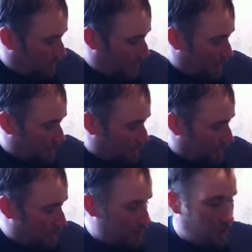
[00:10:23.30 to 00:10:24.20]
Actually
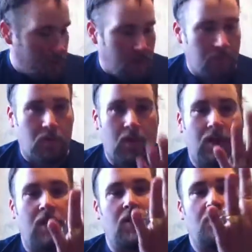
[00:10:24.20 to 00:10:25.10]
14, and I'm
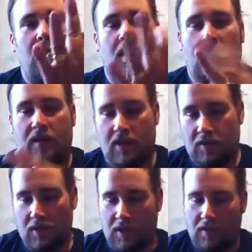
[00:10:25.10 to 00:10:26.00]
pulling these apart. That's
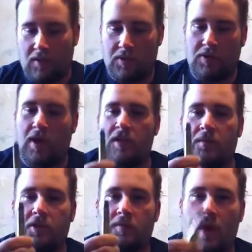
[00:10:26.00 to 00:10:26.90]
the ones I told you guys
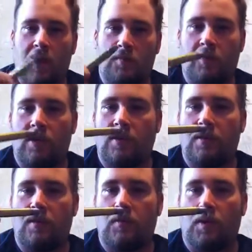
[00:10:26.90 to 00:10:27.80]
about the Spanish bullet
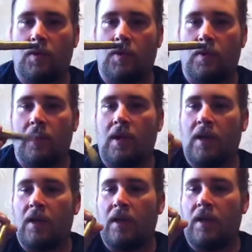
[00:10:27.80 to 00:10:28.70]
that didn't work good.
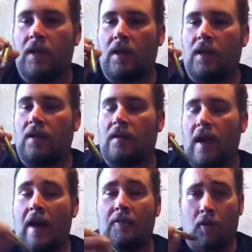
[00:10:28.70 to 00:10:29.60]

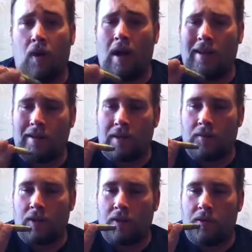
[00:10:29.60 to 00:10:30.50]
After a while it
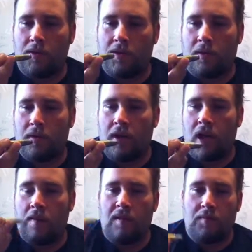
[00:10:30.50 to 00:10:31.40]
didn't work good, so
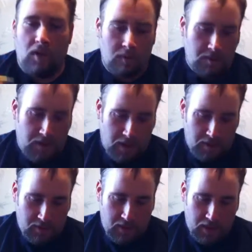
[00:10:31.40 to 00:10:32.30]
I'm going to pull them
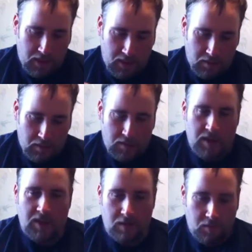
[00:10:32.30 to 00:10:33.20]
apart and I'm going to
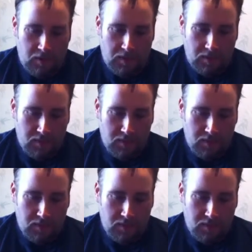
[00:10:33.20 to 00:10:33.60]
make something with